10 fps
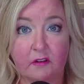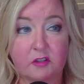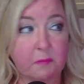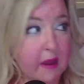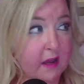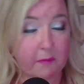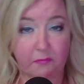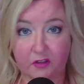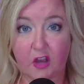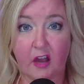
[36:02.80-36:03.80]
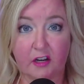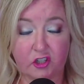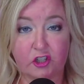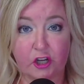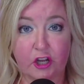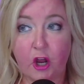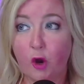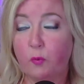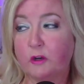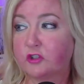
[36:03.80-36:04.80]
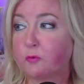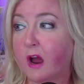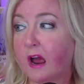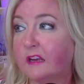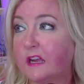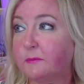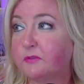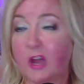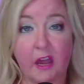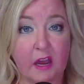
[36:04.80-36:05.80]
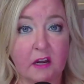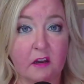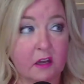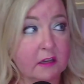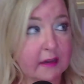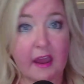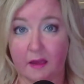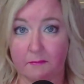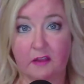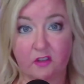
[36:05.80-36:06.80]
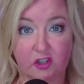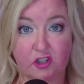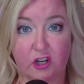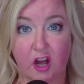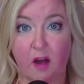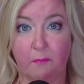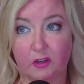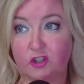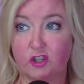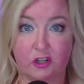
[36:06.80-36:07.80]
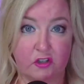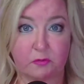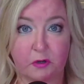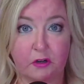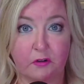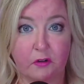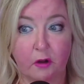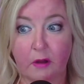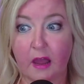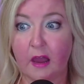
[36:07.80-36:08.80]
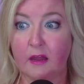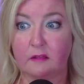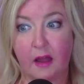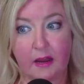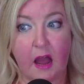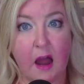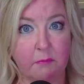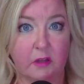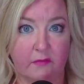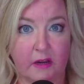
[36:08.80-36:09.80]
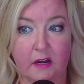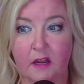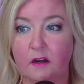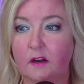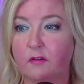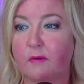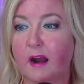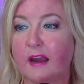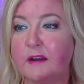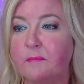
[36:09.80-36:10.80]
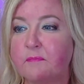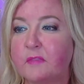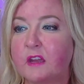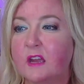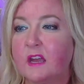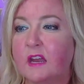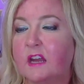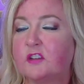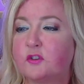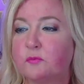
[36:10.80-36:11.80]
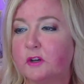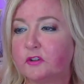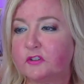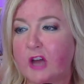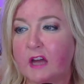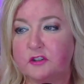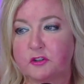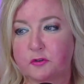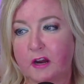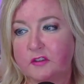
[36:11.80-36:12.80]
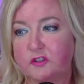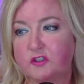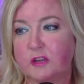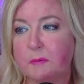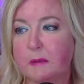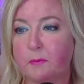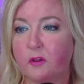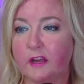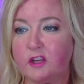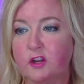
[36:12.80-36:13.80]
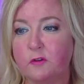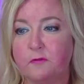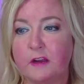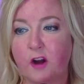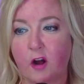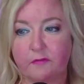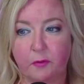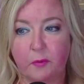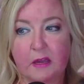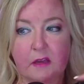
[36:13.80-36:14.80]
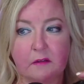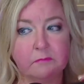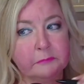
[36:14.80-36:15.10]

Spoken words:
to make up this kind of shit, which is why I keep saying you can't make this shit up. This shit is real, okay? Like, I'm living it, right? It is a real sad disgrace to see people like you feed off the weak.